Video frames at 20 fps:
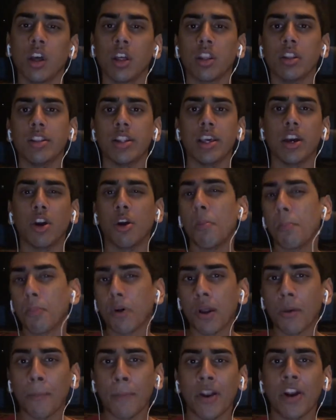they are
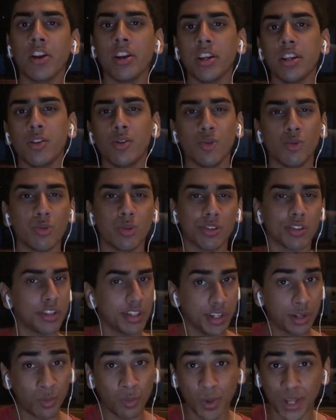primarily used
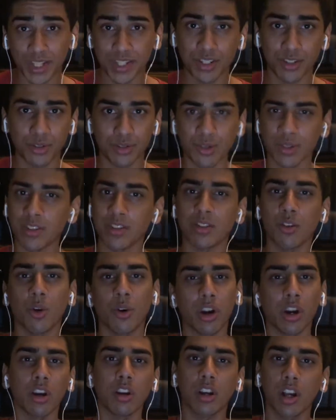in westerns
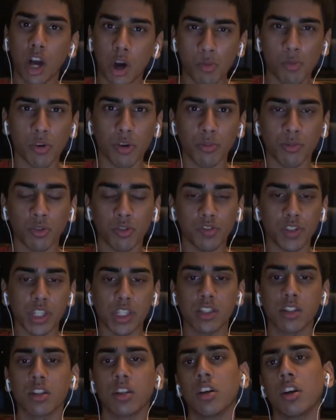or cowboy
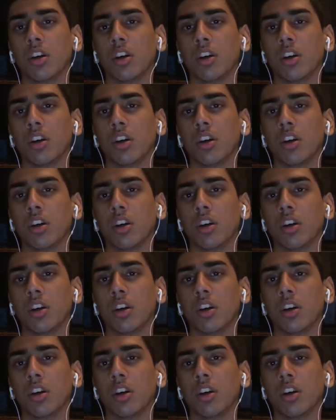movies.